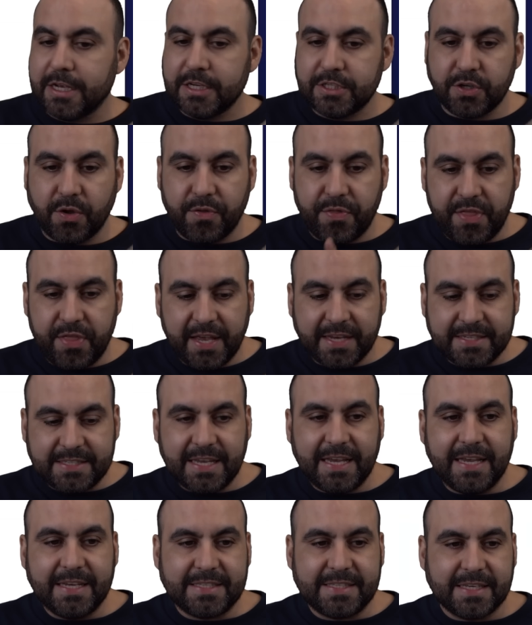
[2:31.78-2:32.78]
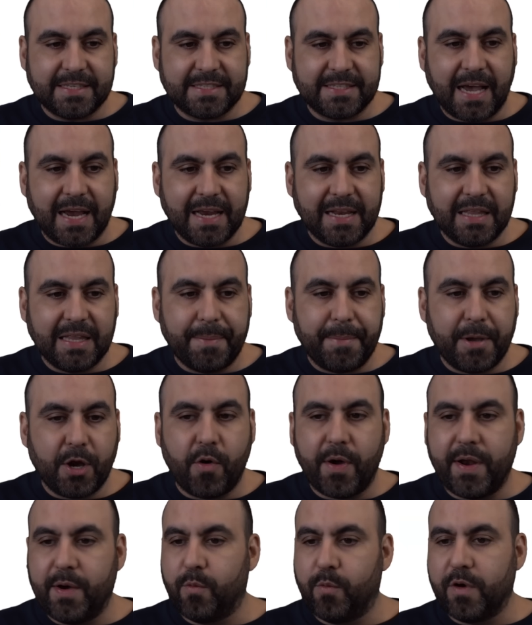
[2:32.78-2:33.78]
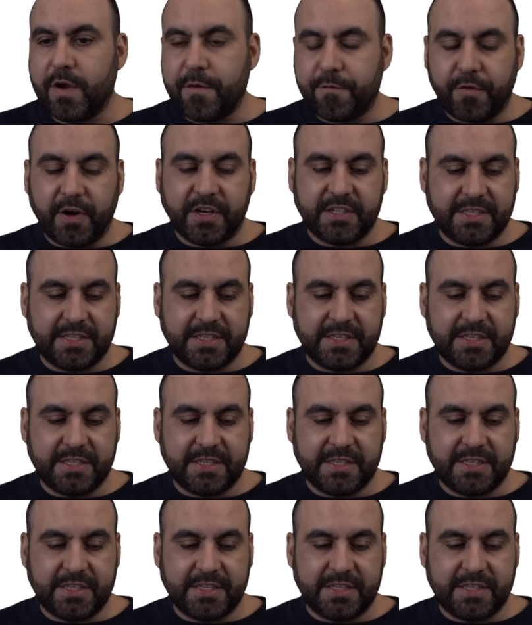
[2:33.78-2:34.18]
So this is the site. Let me go ahead and refresh